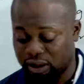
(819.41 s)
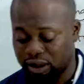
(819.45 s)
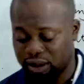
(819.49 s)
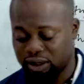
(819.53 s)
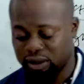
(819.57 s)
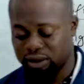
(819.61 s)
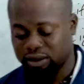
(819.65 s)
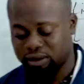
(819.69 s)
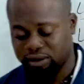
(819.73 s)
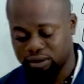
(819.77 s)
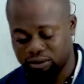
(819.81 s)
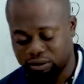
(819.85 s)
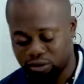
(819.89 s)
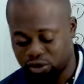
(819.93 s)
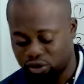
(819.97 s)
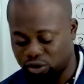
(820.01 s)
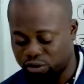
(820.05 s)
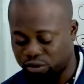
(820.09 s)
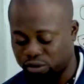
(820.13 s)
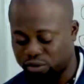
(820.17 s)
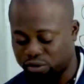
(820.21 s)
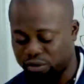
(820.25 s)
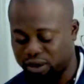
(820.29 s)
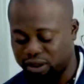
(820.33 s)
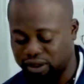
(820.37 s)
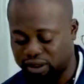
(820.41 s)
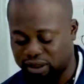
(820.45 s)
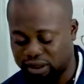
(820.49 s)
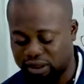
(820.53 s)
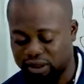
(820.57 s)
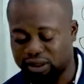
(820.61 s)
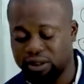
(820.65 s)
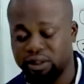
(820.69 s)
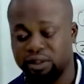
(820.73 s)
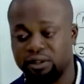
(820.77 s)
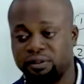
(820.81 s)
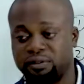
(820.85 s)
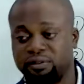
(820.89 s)
You should be better
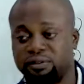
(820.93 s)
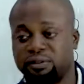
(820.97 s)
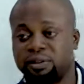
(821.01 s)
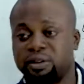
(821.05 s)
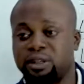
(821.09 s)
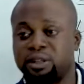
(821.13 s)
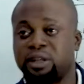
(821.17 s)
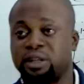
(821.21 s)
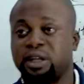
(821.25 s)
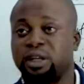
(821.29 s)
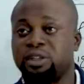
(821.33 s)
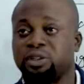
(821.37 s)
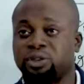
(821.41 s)
safe than